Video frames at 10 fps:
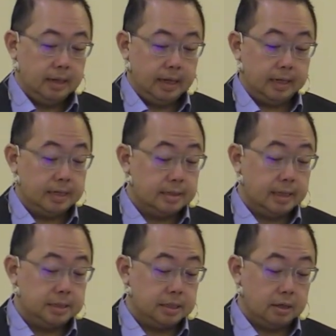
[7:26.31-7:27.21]
And he
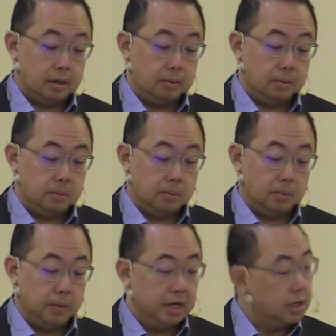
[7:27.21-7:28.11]
says, you know,
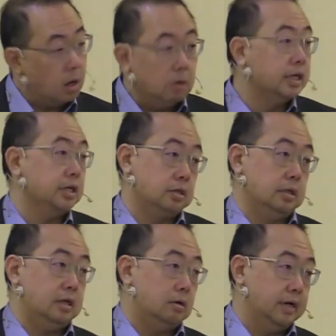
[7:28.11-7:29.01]
we know that
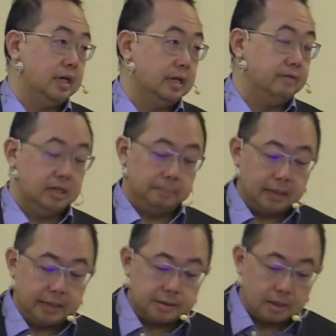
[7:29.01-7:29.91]
you're already living to
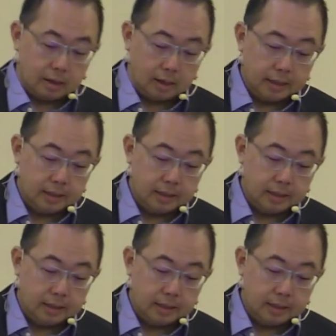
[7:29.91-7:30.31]
please God.